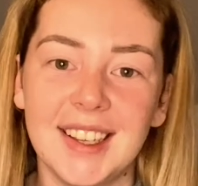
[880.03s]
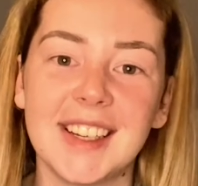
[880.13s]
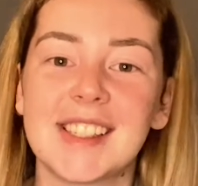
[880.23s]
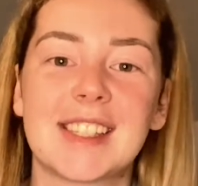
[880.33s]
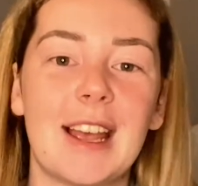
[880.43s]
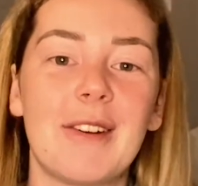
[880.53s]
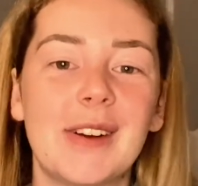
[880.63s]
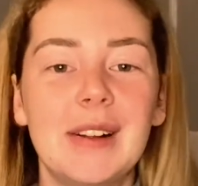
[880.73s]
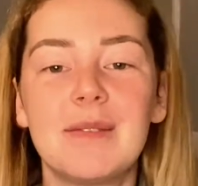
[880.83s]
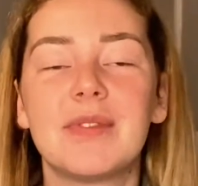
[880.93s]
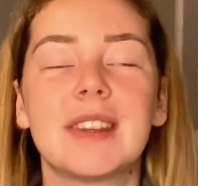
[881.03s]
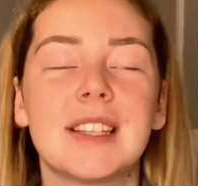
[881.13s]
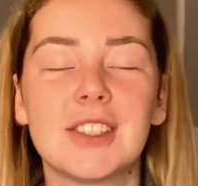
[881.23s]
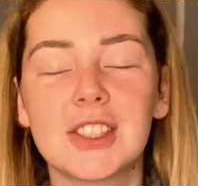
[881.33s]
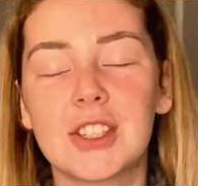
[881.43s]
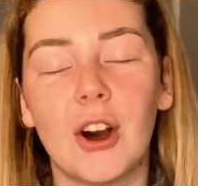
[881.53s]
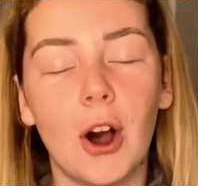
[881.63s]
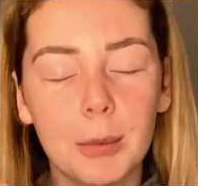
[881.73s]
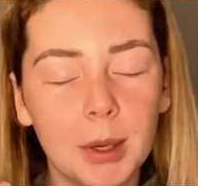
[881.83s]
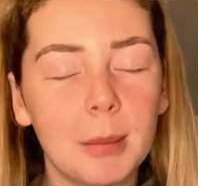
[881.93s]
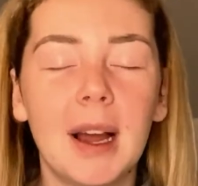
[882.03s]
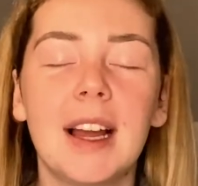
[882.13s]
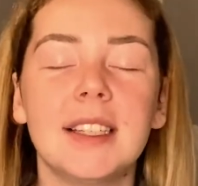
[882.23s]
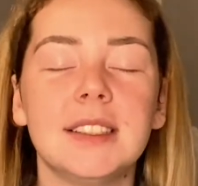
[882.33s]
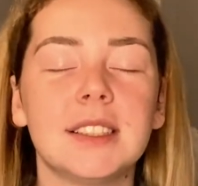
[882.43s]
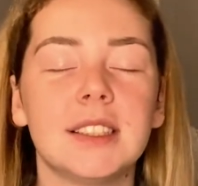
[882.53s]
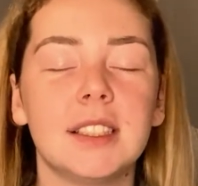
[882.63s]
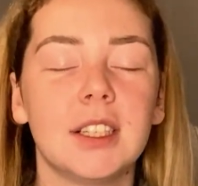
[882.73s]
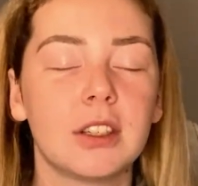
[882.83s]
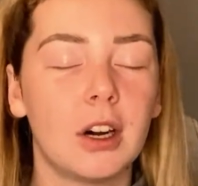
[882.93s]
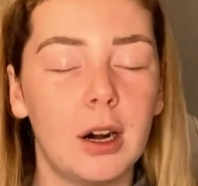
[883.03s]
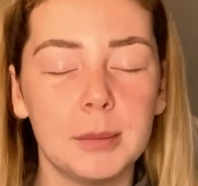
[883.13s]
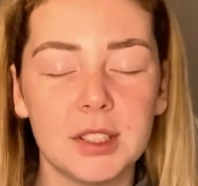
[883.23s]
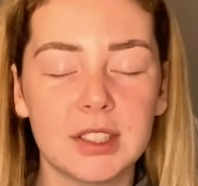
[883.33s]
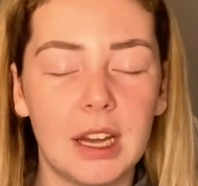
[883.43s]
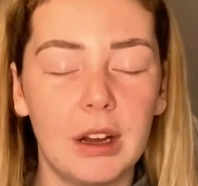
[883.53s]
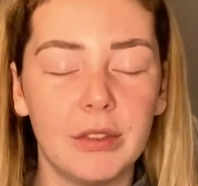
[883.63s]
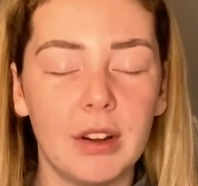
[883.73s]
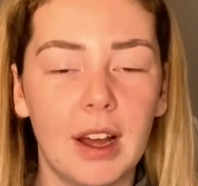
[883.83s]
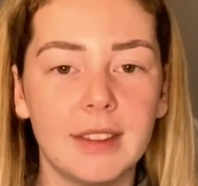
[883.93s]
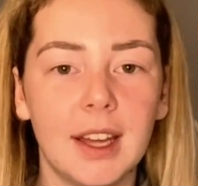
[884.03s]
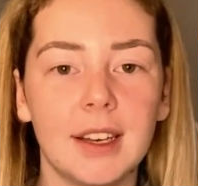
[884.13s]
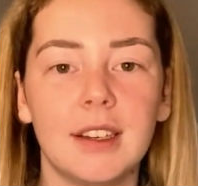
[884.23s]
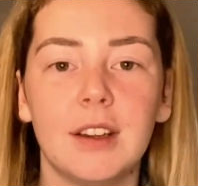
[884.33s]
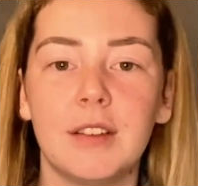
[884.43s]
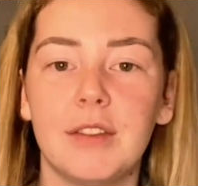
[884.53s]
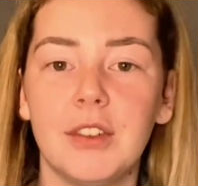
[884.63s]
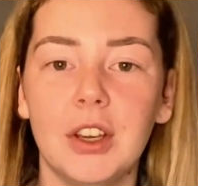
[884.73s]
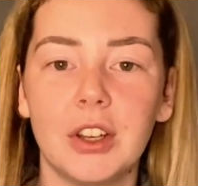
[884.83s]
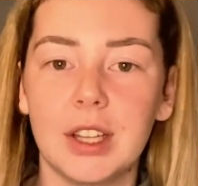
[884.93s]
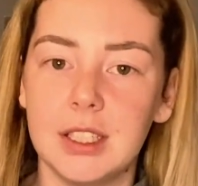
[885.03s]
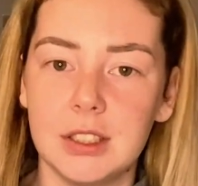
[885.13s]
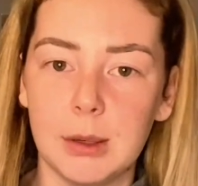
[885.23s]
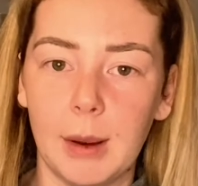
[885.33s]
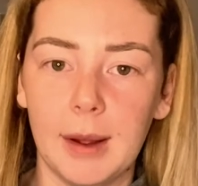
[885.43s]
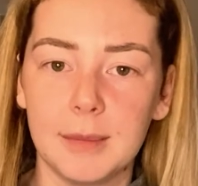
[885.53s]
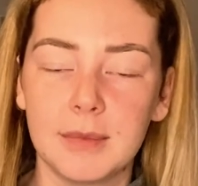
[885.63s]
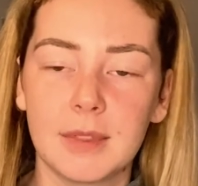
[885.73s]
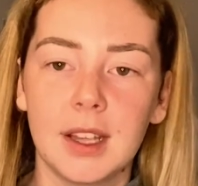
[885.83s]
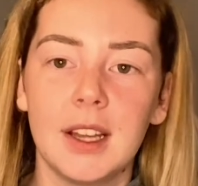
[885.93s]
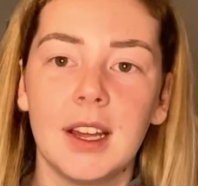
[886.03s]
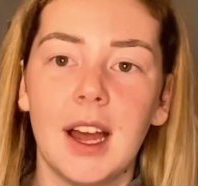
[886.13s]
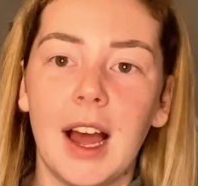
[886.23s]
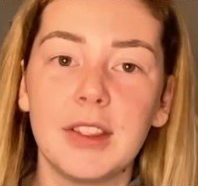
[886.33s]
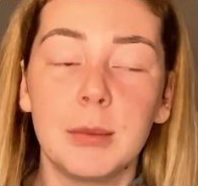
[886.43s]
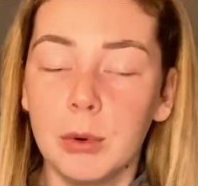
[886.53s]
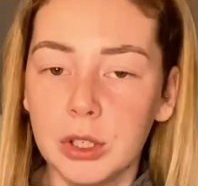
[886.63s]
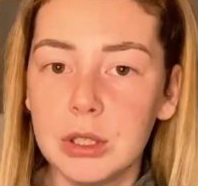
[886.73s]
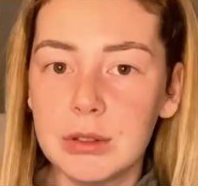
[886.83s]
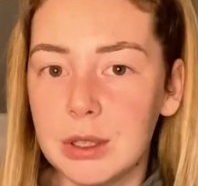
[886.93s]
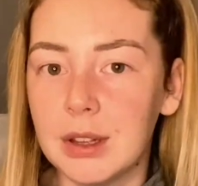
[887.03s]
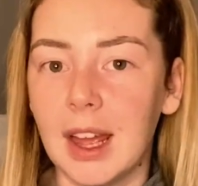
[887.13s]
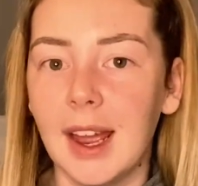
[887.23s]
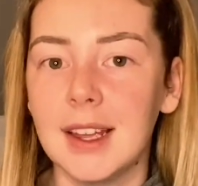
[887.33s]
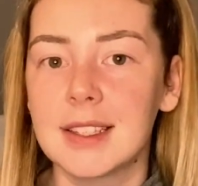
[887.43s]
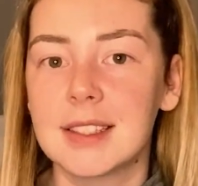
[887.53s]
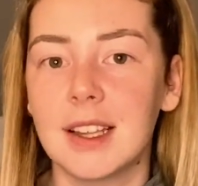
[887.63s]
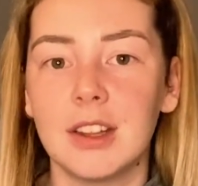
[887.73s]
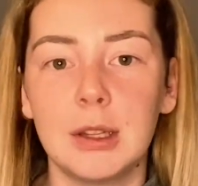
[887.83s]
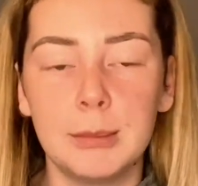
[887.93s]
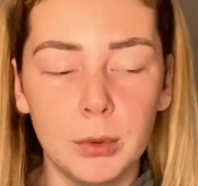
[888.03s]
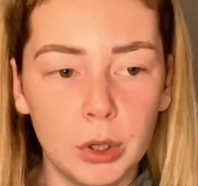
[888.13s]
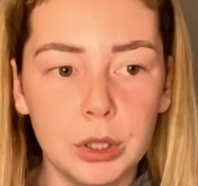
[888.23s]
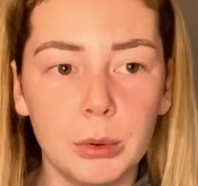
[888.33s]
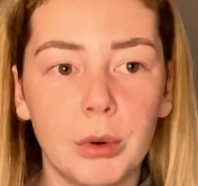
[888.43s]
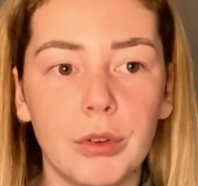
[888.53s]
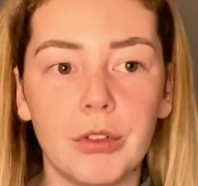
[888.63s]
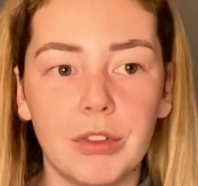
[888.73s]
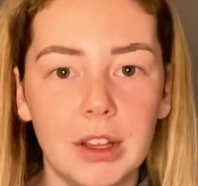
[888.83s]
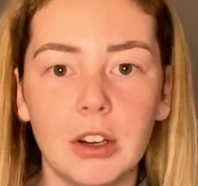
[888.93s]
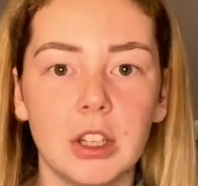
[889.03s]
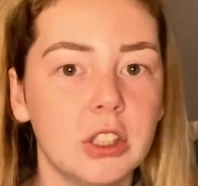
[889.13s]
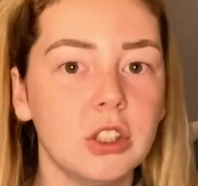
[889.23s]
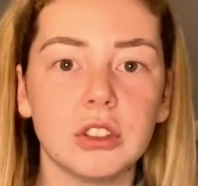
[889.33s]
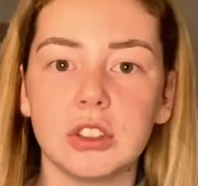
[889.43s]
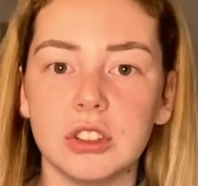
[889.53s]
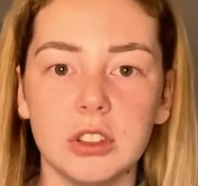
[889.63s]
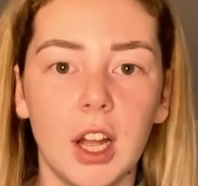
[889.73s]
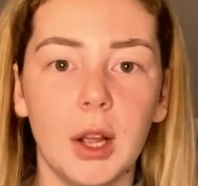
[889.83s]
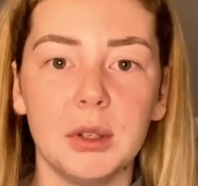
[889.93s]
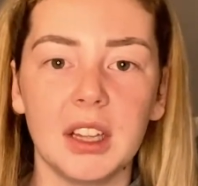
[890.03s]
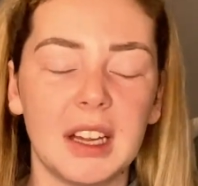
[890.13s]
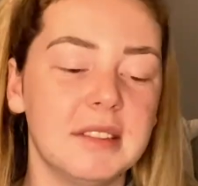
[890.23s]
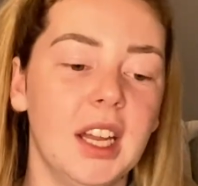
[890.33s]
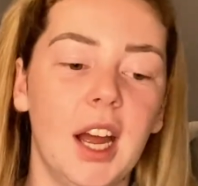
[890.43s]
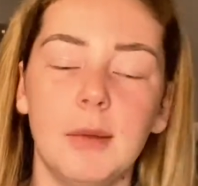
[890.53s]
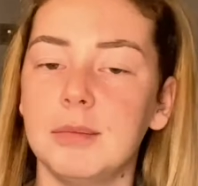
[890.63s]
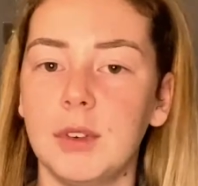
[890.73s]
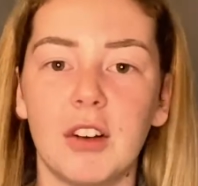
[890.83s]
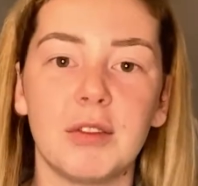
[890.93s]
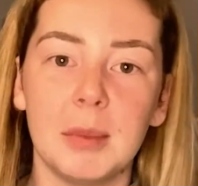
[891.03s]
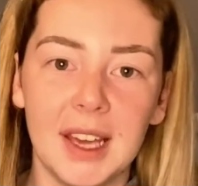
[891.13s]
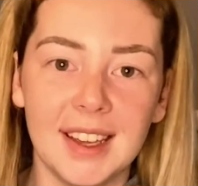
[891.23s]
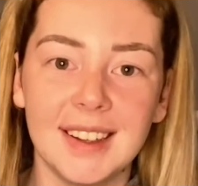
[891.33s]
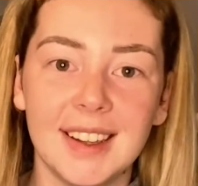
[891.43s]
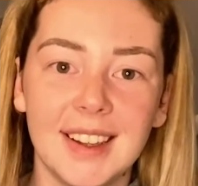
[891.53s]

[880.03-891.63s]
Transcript: So just calm your mind, calm yourself, and then feel into it. And the more you do this, the more you will feel, and you'll just know, you're like, no, not for me.